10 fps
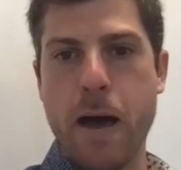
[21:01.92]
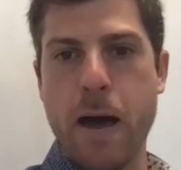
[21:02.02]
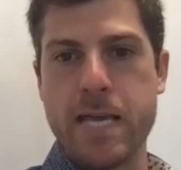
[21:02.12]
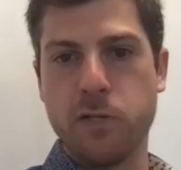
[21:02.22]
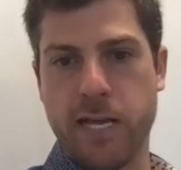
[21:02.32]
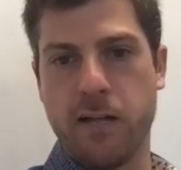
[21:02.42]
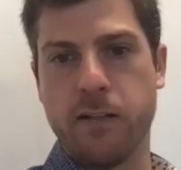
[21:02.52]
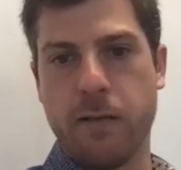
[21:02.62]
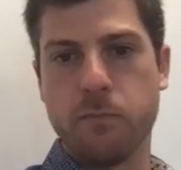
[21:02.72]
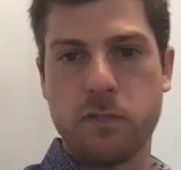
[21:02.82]
by using
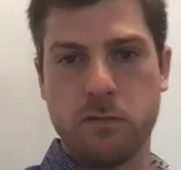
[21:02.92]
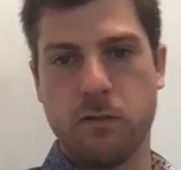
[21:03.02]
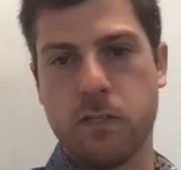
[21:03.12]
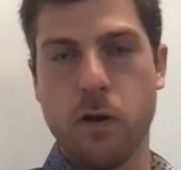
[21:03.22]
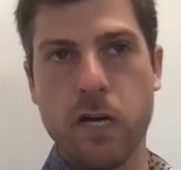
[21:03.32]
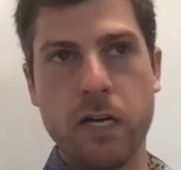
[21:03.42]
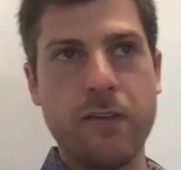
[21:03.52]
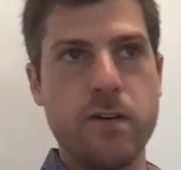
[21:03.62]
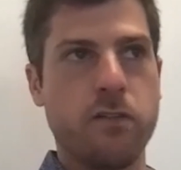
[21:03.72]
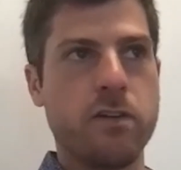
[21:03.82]
LLMs. So I'll give
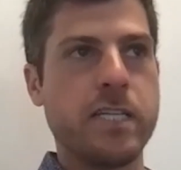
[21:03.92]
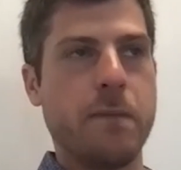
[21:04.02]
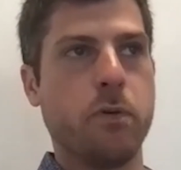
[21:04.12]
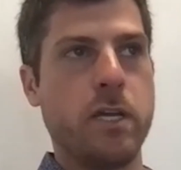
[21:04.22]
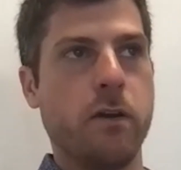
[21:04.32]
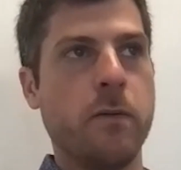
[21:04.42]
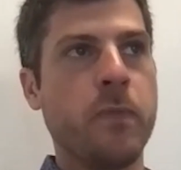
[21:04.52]
you another example here.